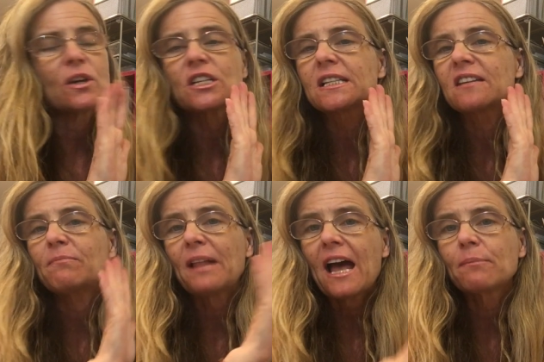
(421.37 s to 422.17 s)
so I just
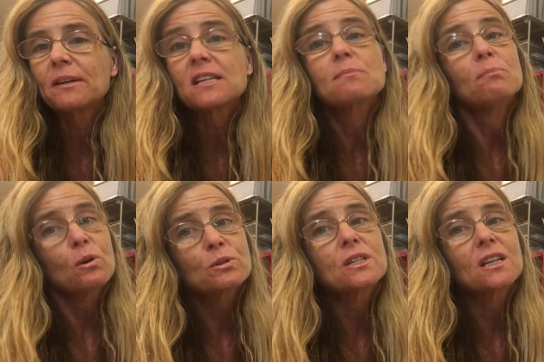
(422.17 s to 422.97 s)
leave black because
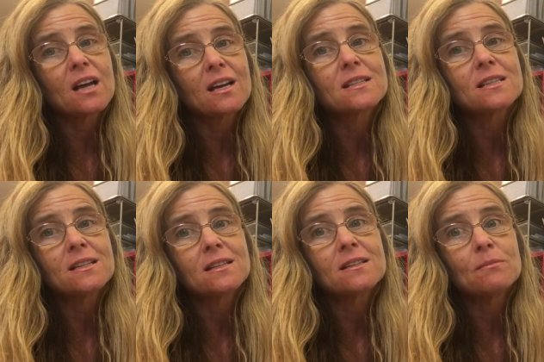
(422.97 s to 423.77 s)
most of the
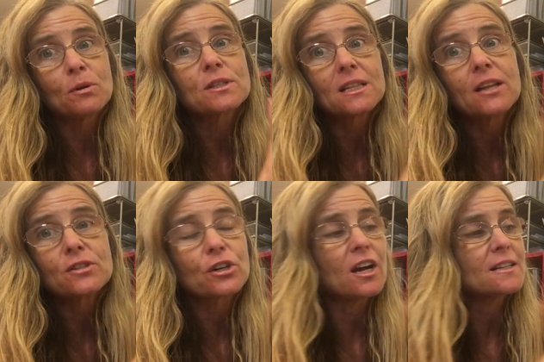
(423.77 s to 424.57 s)
consonant, most of the
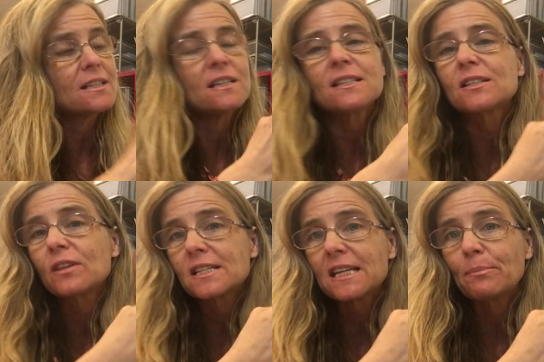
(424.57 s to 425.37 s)
letters are consonants, so
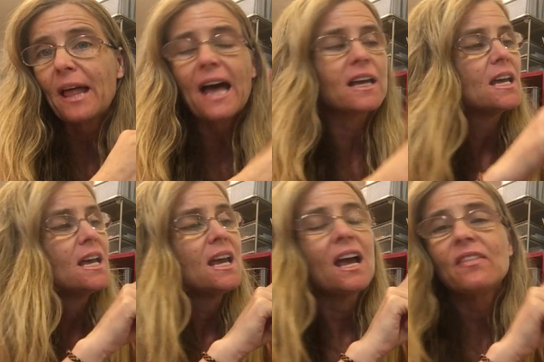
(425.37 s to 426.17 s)
they stay black.
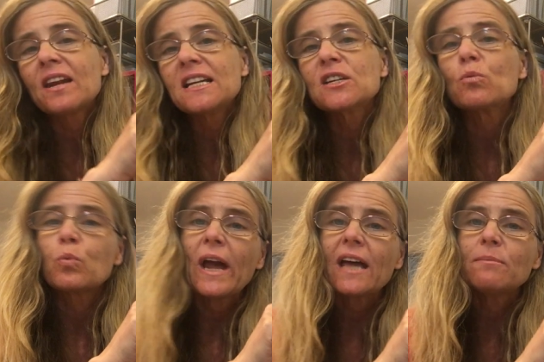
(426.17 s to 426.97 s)
And then I did
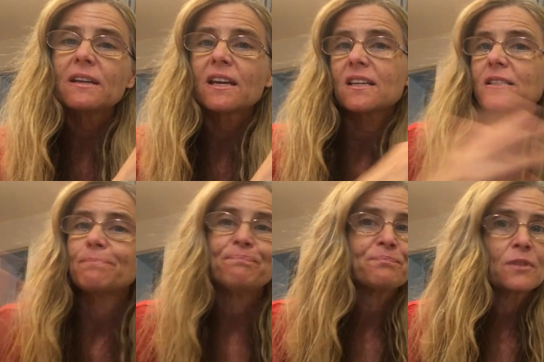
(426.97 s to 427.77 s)
red because
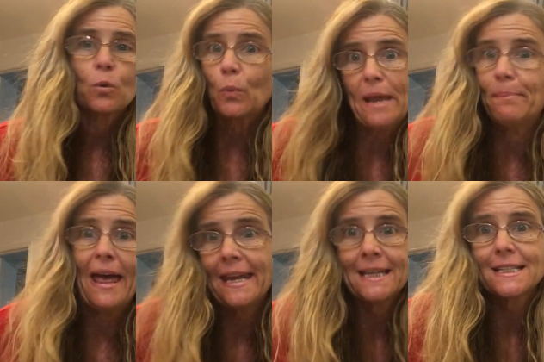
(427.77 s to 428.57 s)
red
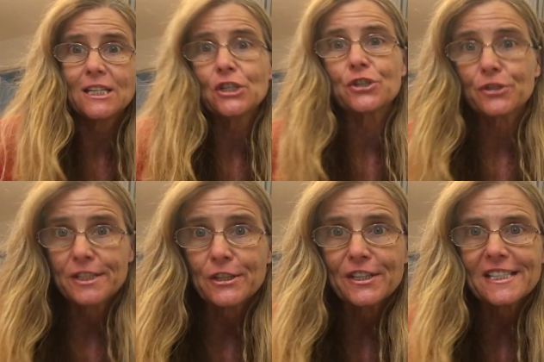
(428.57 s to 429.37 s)
pen and a teacher,
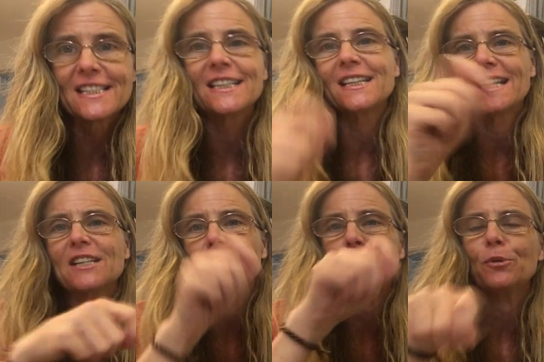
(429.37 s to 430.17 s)
seriously,
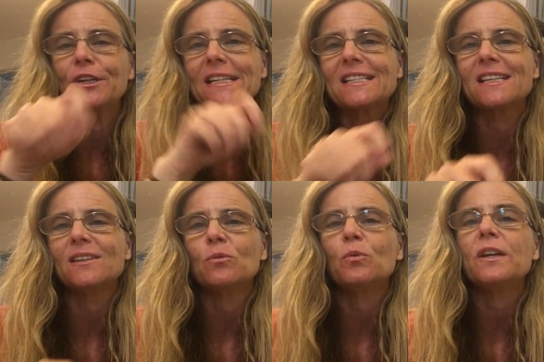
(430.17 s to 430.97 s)
that's super
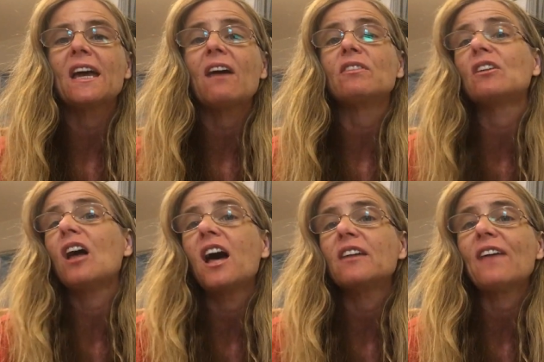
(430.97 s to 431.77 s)
easy. We have a
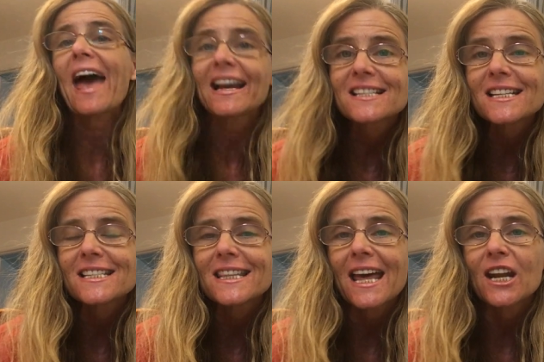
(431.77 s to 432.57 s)
lot of access
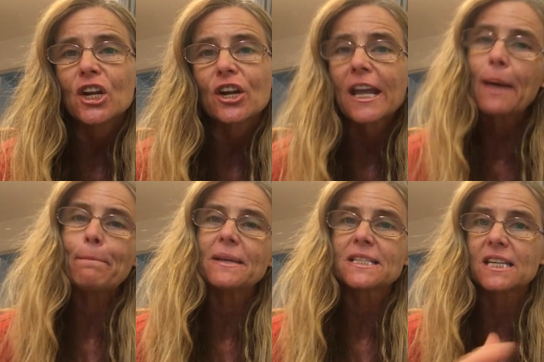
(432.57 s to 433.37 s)
to that on our
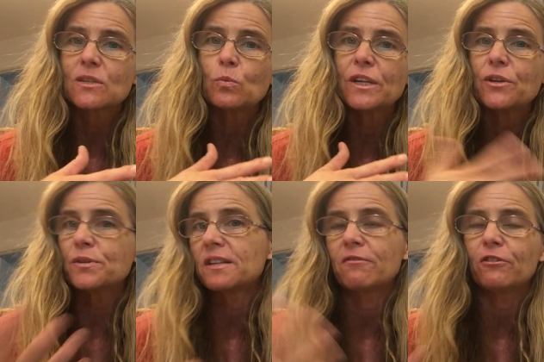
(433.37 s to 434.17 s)
campus because we
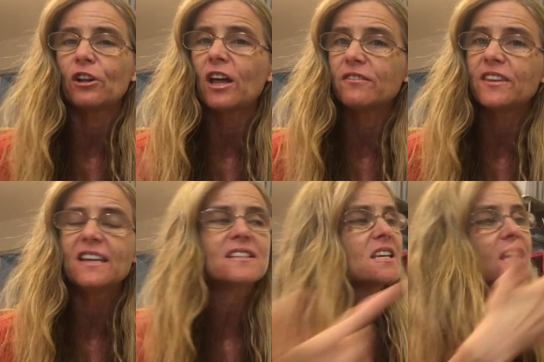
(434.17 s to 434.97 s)
use them for a lot of
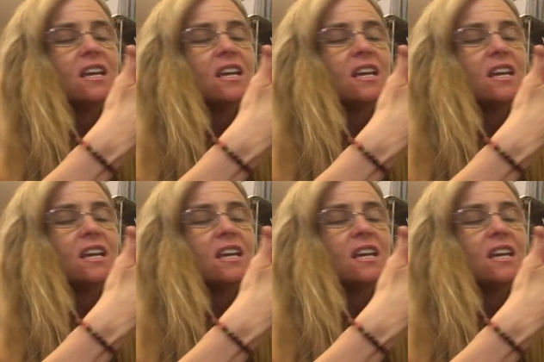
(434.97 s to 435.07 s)
things.